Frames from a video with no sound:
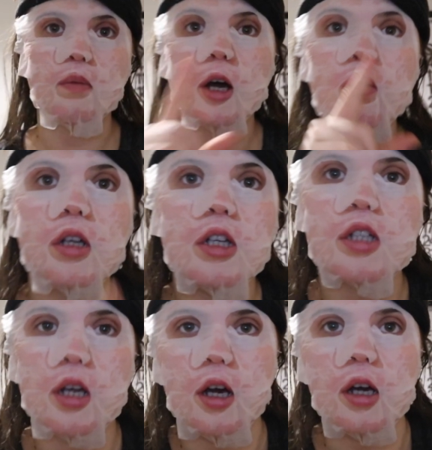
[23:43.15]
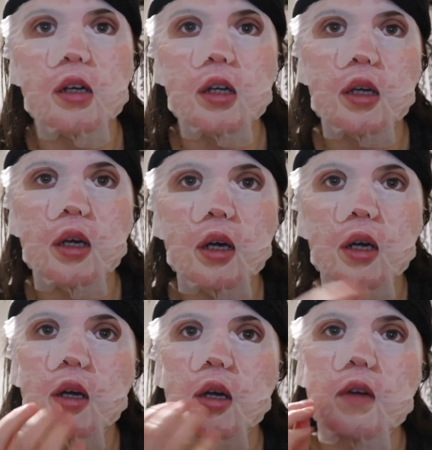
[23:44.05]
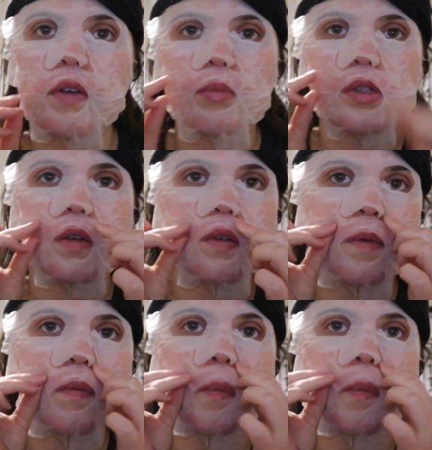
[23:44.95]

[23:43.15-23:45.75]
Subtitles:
but I want you to know, if I'm sort of